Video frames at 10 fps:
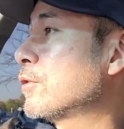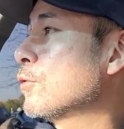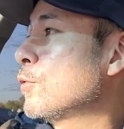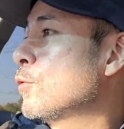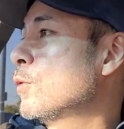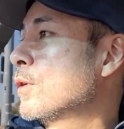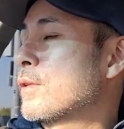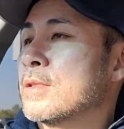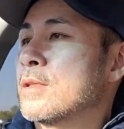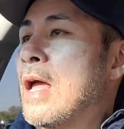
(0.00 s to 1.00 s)
do
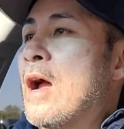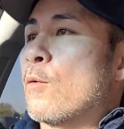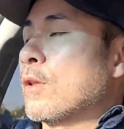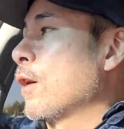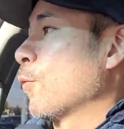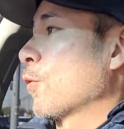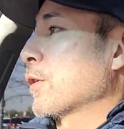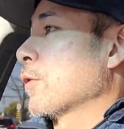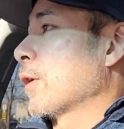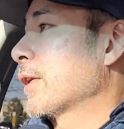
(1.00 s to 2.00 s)
this hour-long
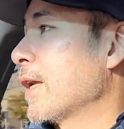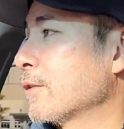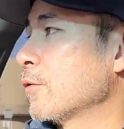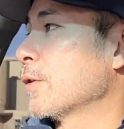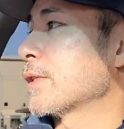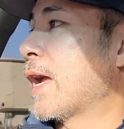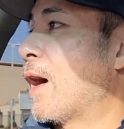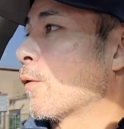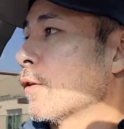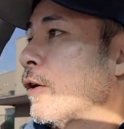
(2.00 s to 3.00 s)
workout, or I can't do this
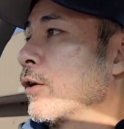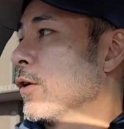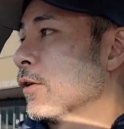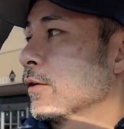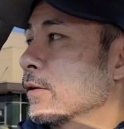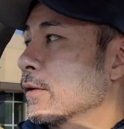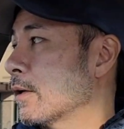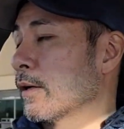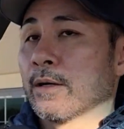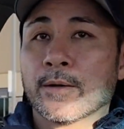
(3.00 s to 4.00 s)
hour-long
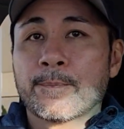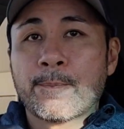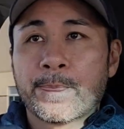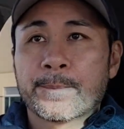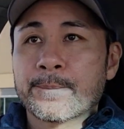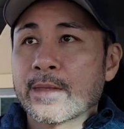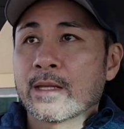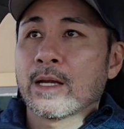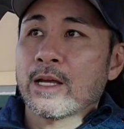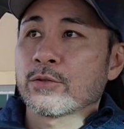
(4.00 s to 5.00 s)

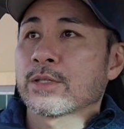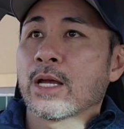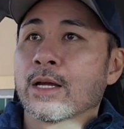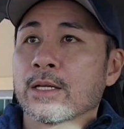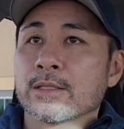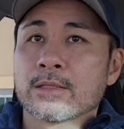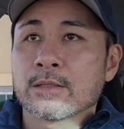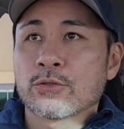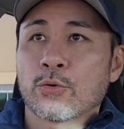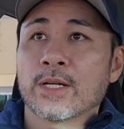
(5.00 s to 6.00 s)
exercise
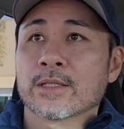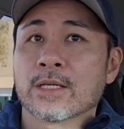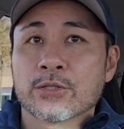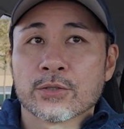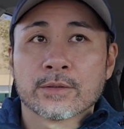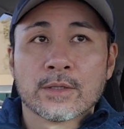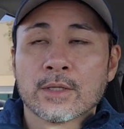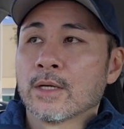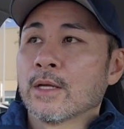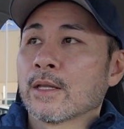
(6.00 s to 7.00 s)
training session.
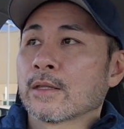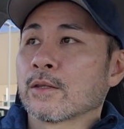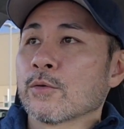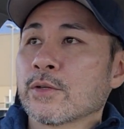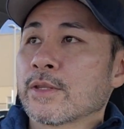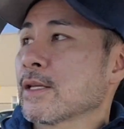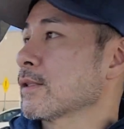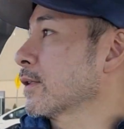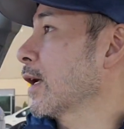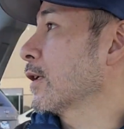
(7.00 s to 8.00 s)
Those are things
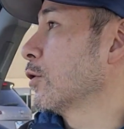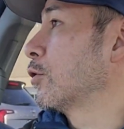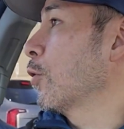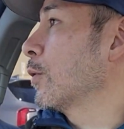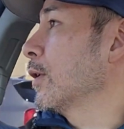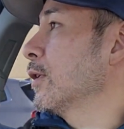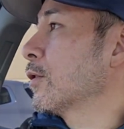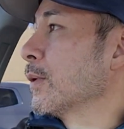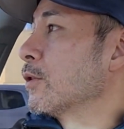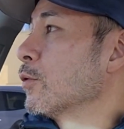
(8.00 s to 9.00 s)
like that you don't need
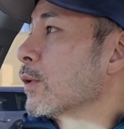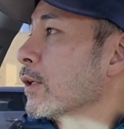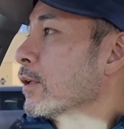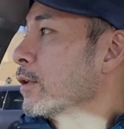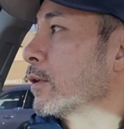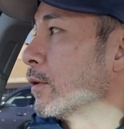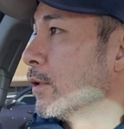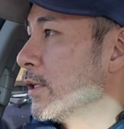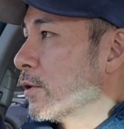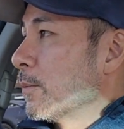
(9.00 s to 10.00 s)
to be doing. You
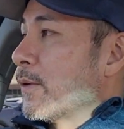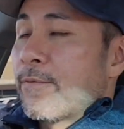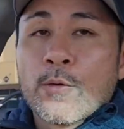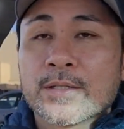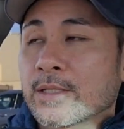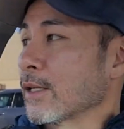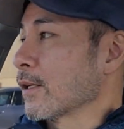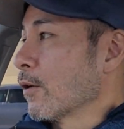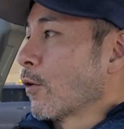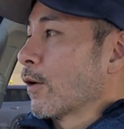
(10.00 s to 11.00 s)
need to be
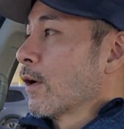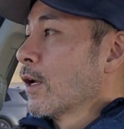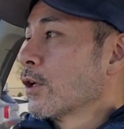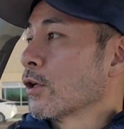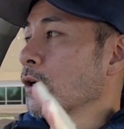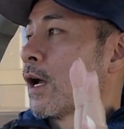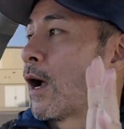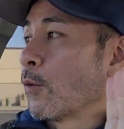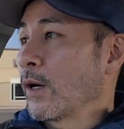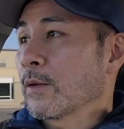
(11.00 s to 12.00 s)
focusing, or I
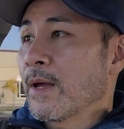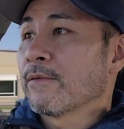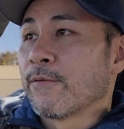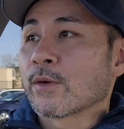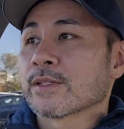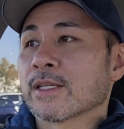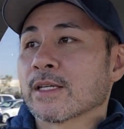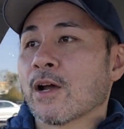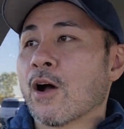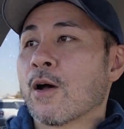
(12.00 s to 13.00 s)
would recommend
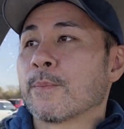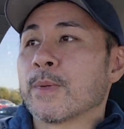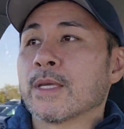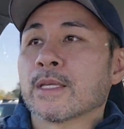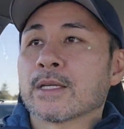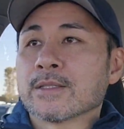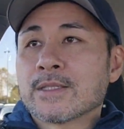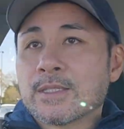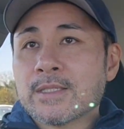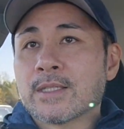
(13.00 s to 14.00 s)
focusing on being
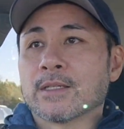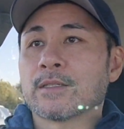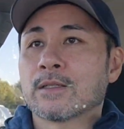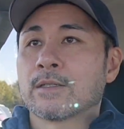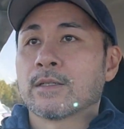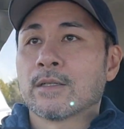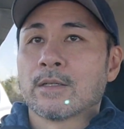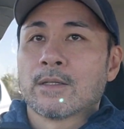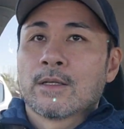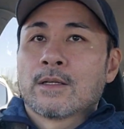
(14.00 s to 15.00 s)
consistent.
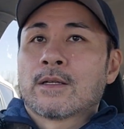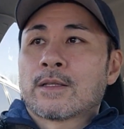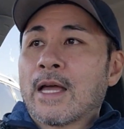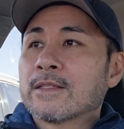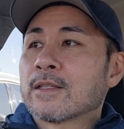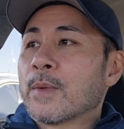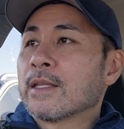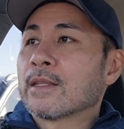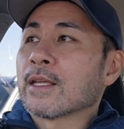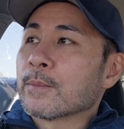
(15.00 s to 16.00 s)
That's the
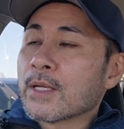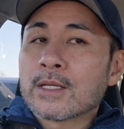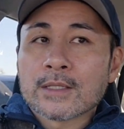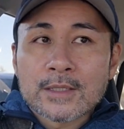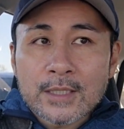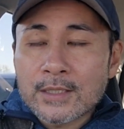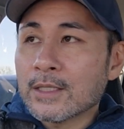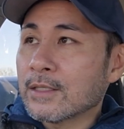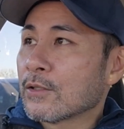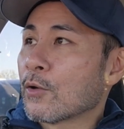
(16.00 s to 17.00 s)
main thing, being
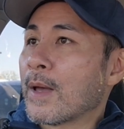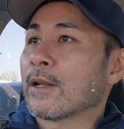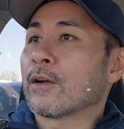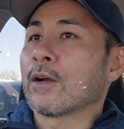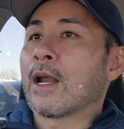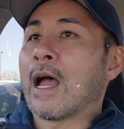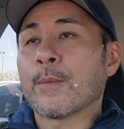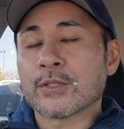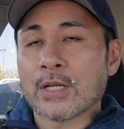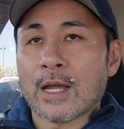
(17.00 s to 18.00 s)
consistent no matter how
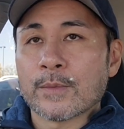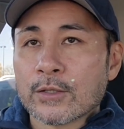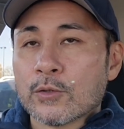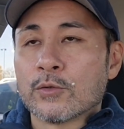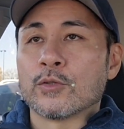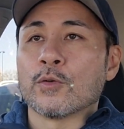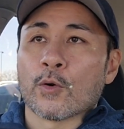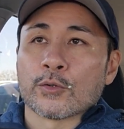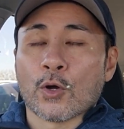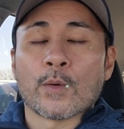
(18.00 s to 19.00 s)
much time that you do
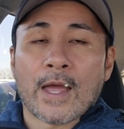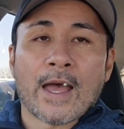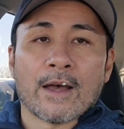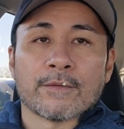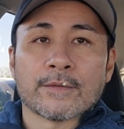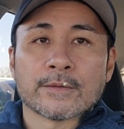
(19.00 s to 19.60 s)
or don't have.